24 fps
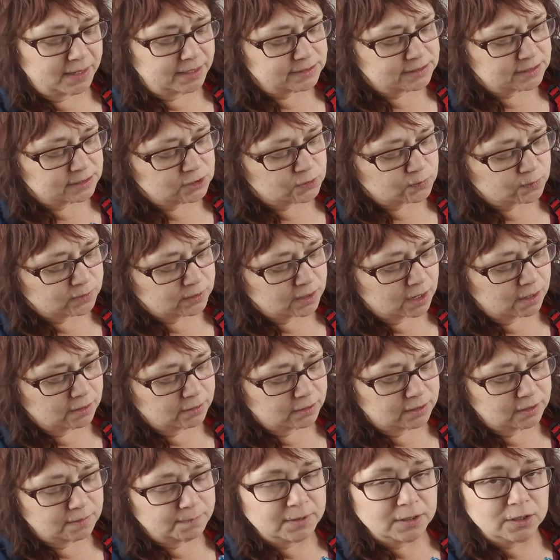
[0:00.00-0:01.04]
And since we're
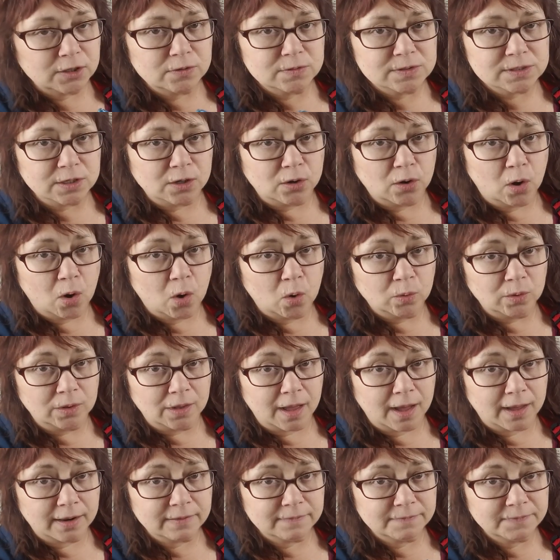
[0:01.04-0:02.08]
not going to be using a whole
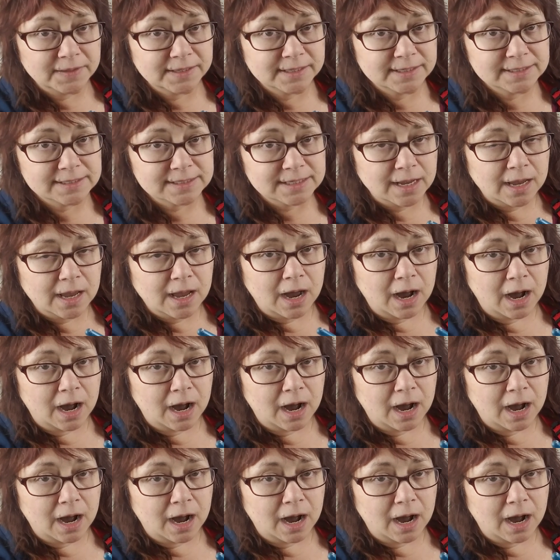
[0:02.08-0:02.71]
lot of this,